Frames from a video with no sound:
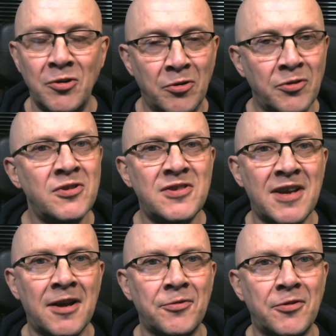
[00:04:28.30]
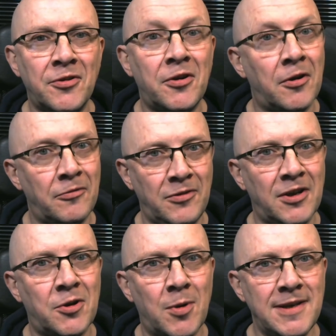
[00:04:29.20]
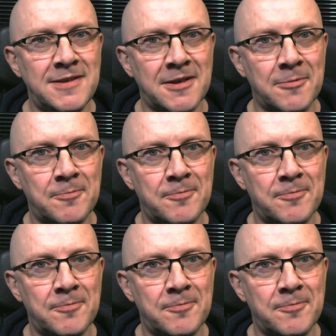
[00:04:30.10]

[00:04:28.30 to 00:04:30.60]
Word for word: north and south of the equator.